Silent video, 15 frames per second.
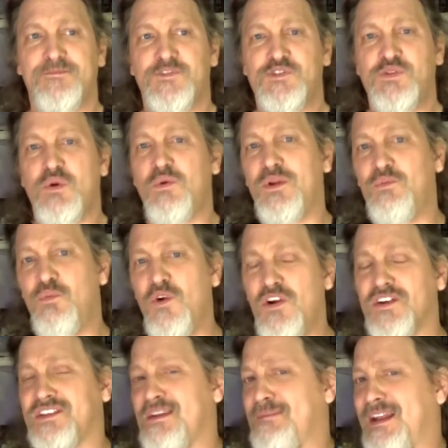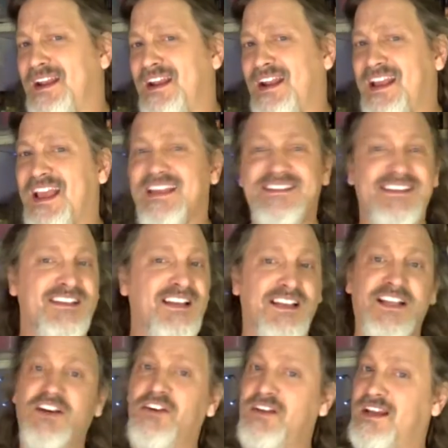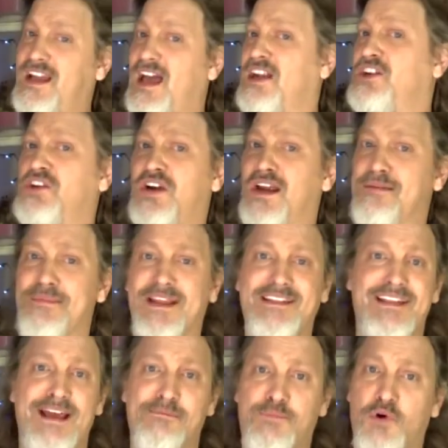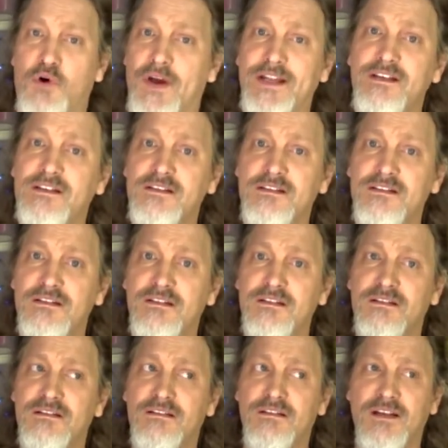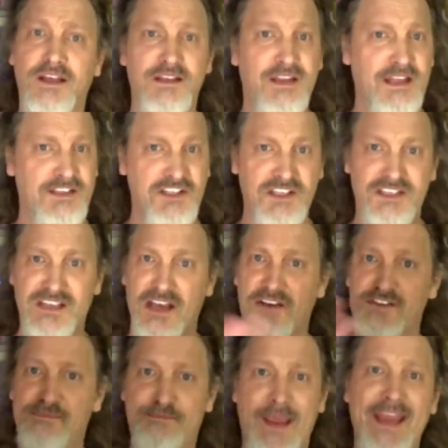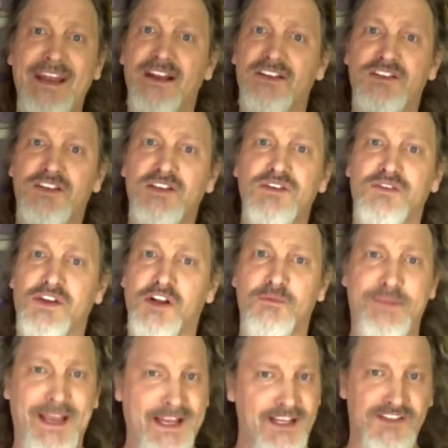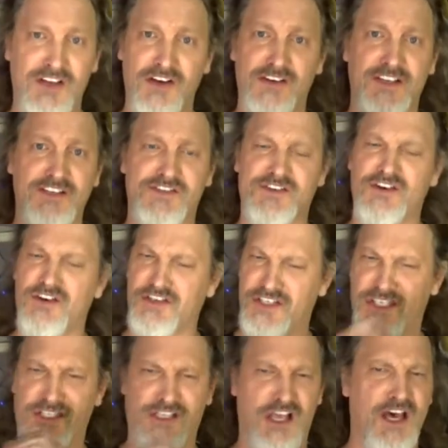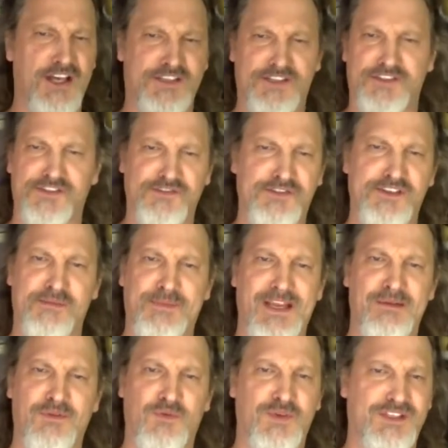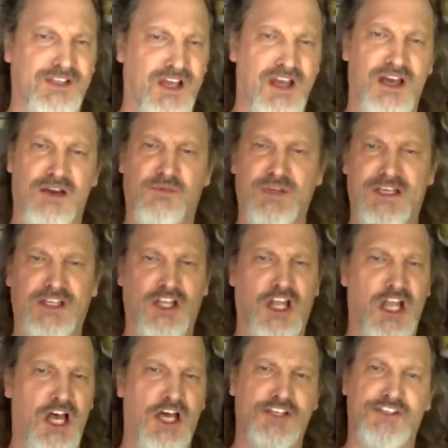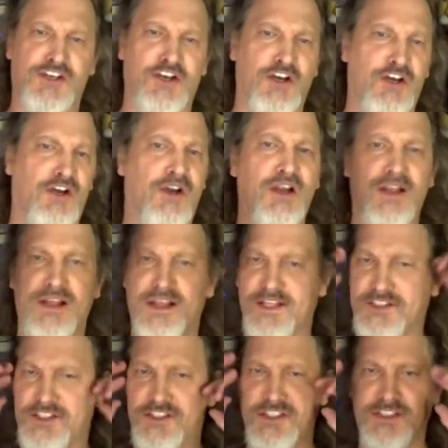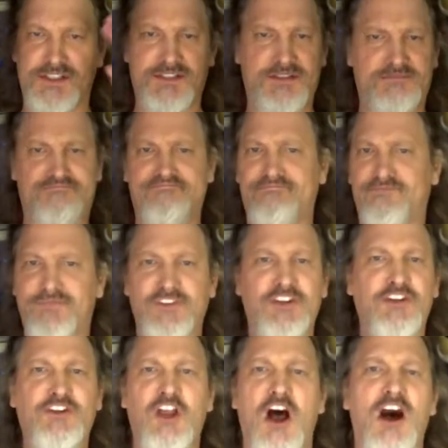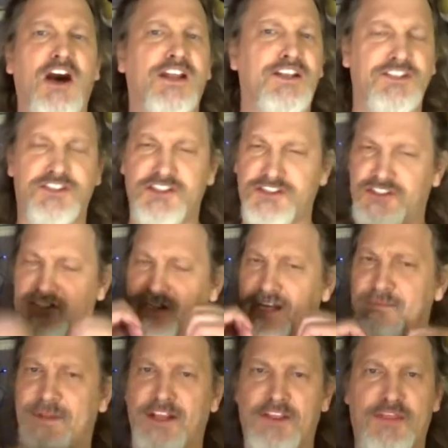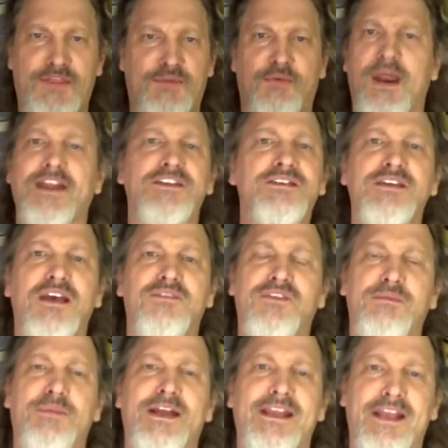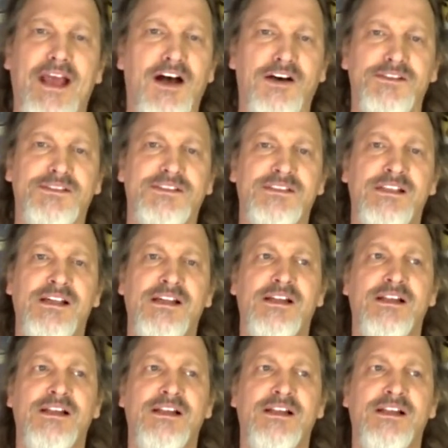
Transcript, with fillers: So it works. I mean, and I guess as a leader, you got to try and make that point. And that she tells Beta, too. You know, Beta's all concerned. She's lost. As soon as the baby was gone, we lost her. And she's gone, and she's just going to be a threat to everybody else.